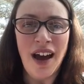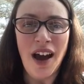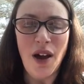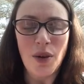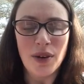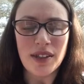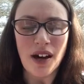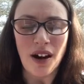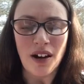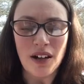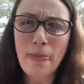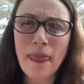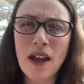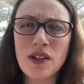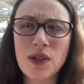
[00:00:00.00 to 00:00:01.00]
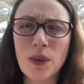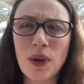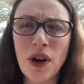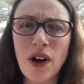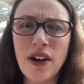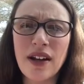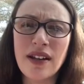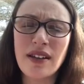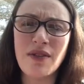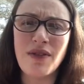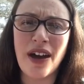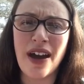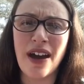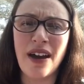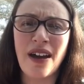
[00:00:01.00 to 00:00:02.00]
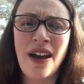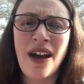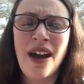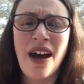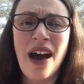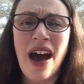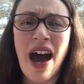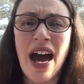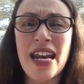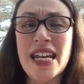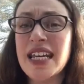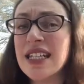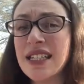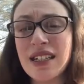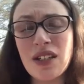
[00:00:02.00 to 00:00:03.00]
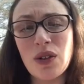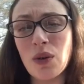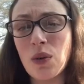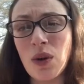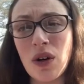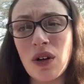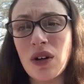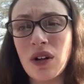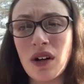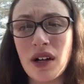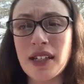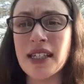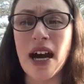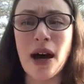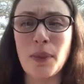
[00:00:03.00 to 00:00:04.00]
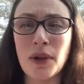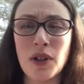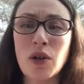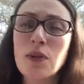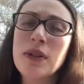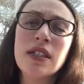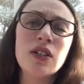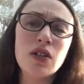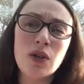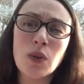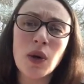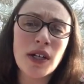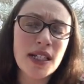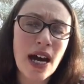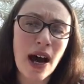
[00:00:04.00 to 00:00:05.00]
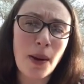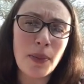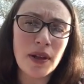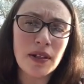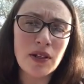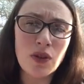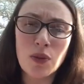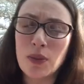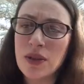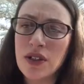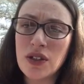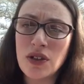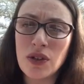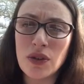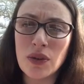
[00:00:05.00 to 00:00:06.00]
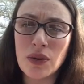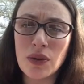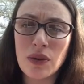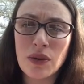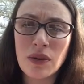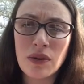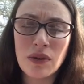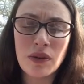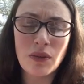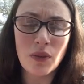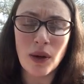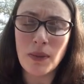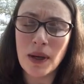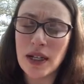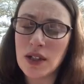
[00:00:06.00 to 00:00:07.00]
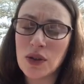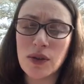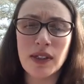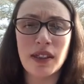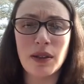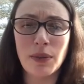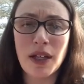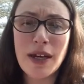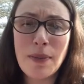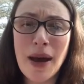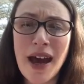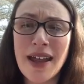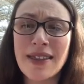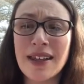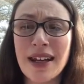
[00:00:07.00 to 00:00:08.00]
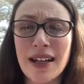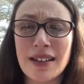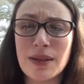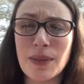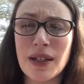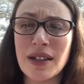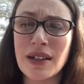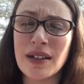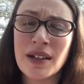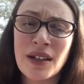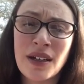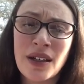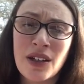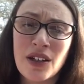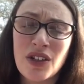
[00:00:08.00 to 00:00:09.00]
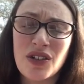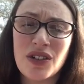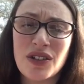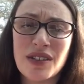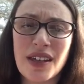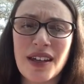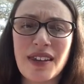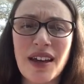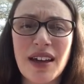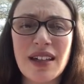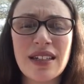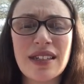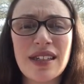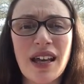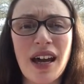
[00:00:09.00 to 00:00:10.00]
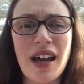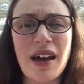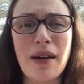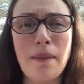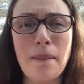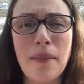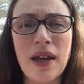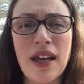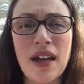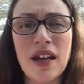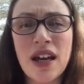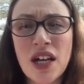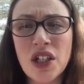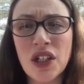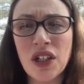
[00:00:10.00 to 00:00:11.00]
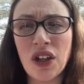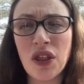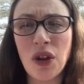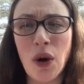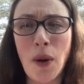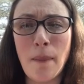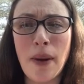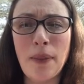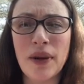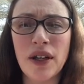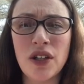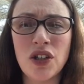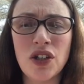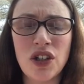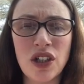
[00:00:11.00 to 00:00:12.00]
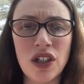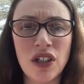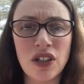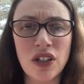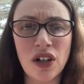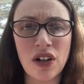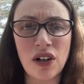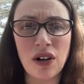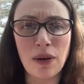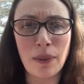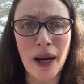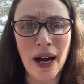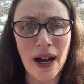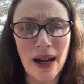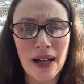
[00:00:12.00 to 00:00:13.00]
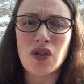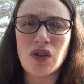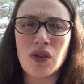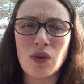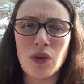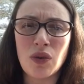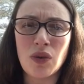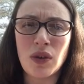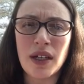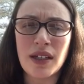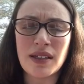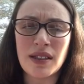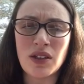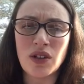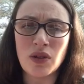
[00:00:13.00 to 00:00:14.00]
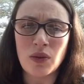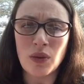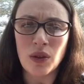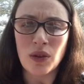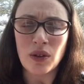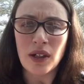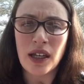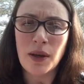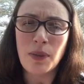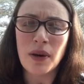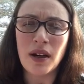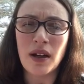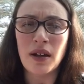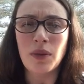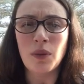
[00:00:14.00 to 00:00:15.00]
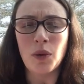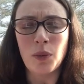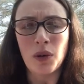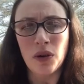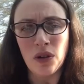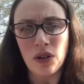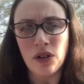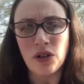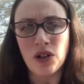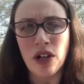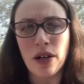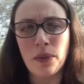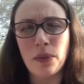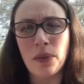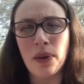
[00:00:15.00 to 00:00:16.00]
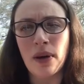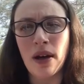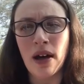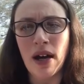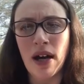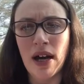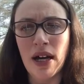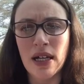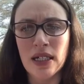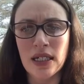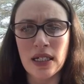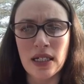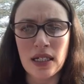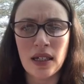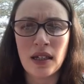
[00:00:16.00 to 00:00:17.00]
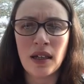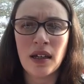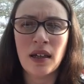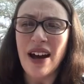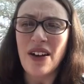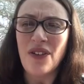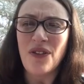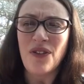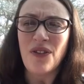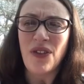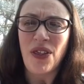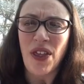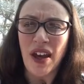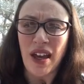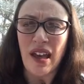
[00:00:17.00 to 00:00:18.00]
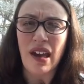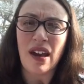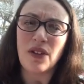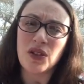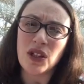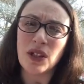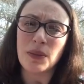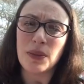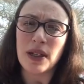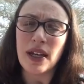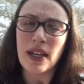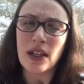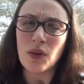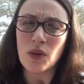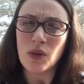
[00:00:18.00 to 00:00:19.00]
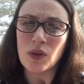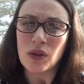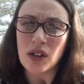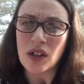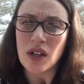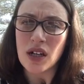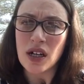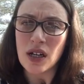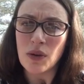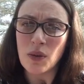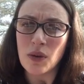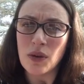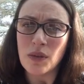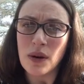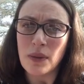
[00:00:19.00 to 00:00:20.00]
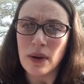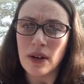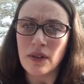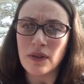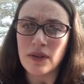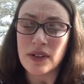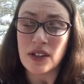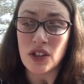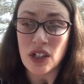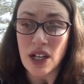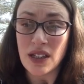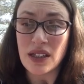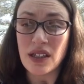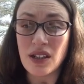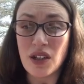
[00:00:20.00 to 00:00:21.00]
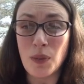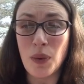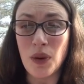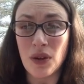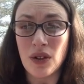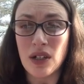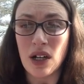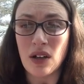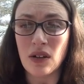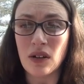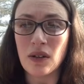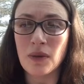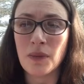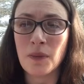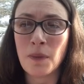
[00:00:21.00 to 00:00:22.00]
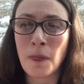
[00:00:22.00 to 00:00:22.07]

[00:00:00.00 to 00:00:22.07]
it was hard. So we got her into the vet and he didn't know what had happened. Nobody knew what had happened. Nobody knew. 1 minute she was in the playpen, the next minute she's like this. He initially thought maybe she had hurt her back. So he said, you know, we're going to keep her in, we'll put her on a drip. And I think if she had been any older, he would maybe have suggested to put her down.